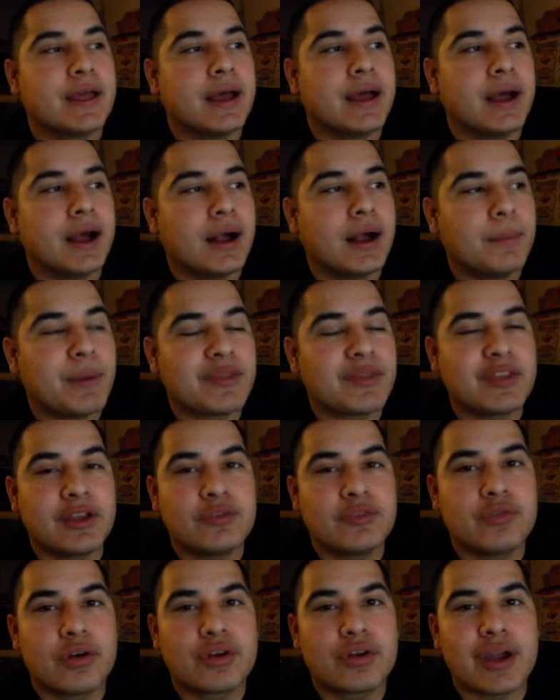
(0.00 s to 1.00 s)
I
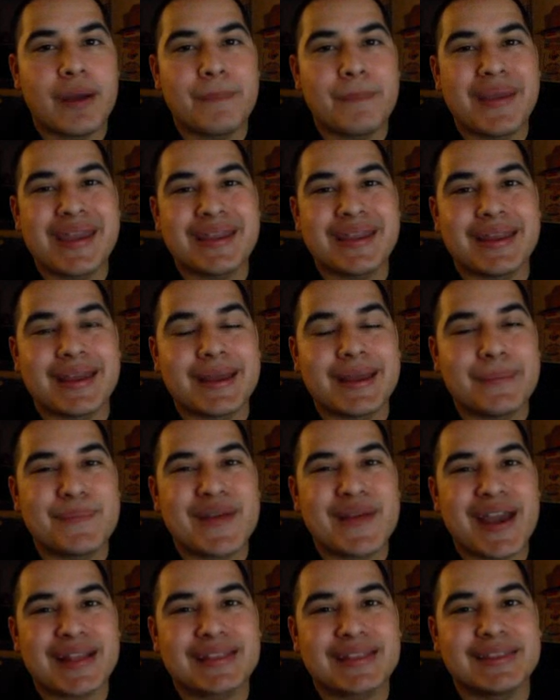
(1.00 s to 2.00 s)
think Krokop making an
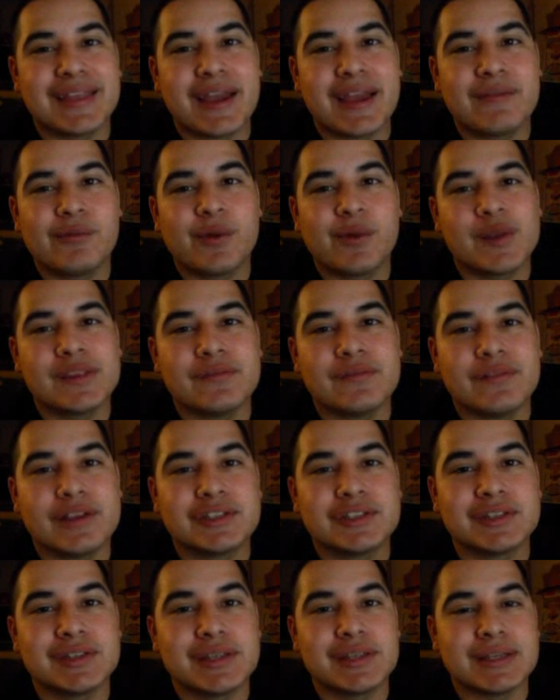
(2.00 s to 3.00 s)
impact in the heavyweight
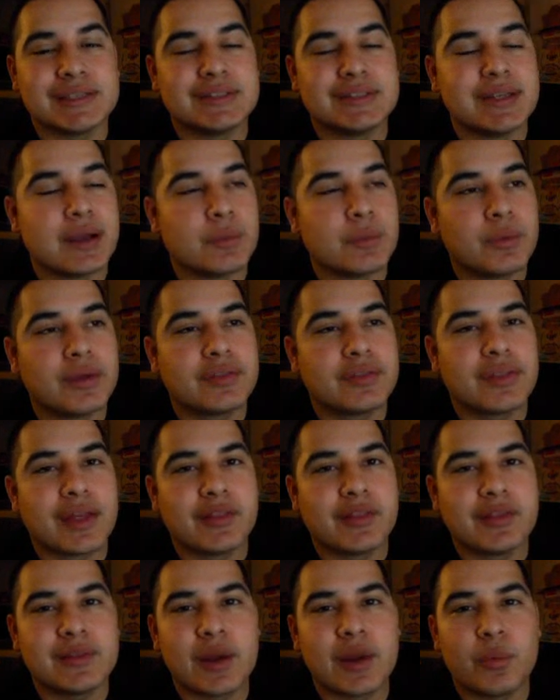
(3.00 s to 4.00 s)
division is done with. I
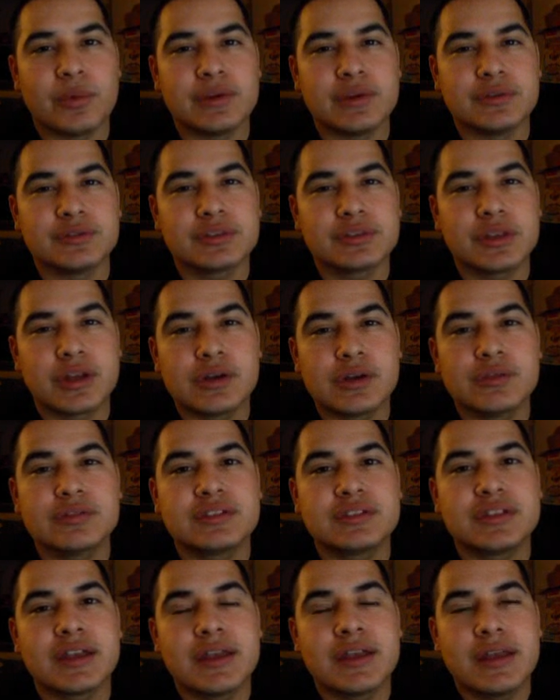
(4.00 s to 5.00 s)
think that window's
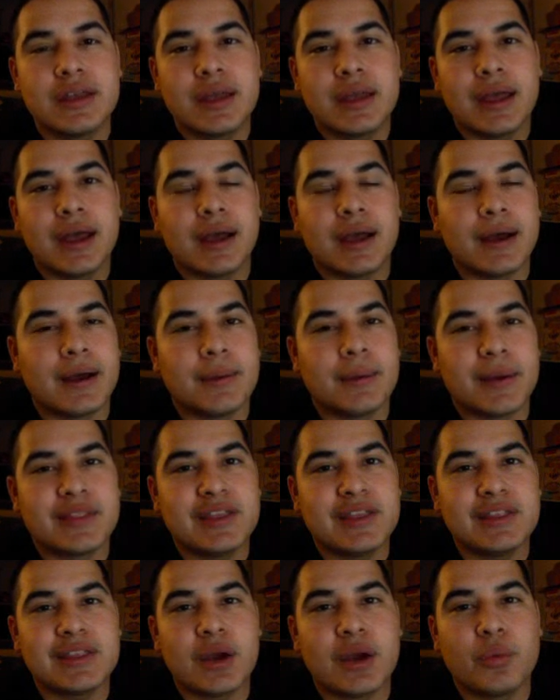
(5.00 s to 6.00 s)
closed. I
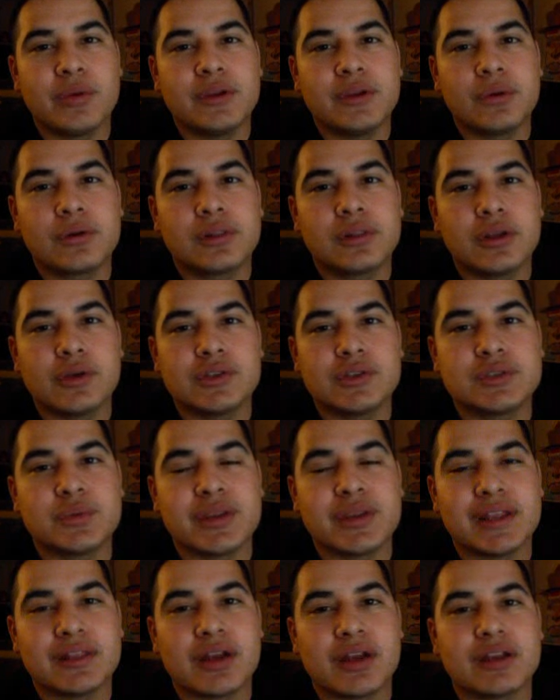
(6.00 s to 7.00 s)
think that window closed
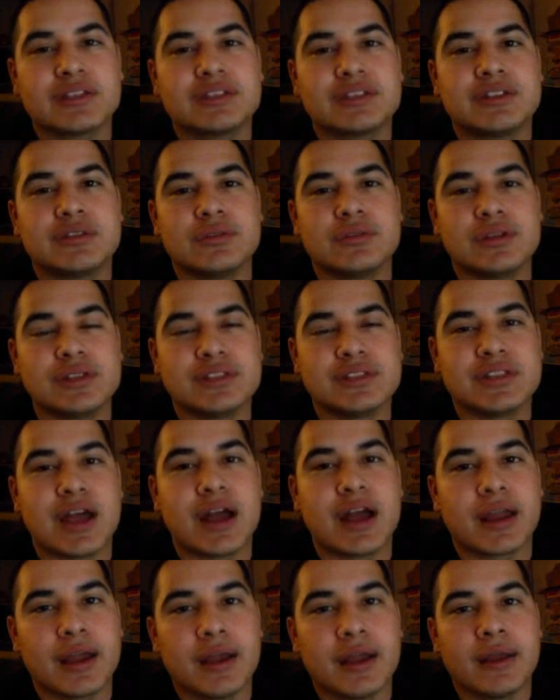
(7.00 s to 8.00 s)
when he lost to
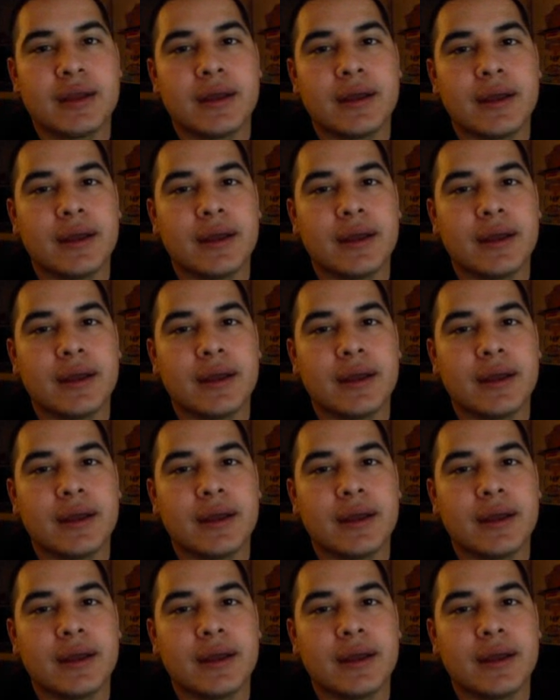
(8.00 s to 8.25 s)
Gonzaga.